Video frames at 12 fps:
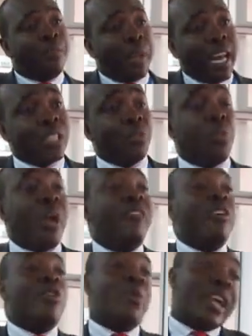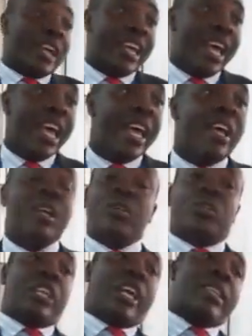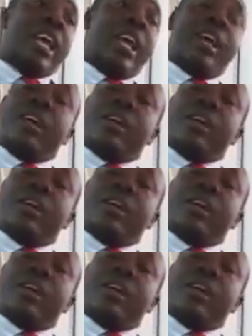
manner as we have been doing. Check there.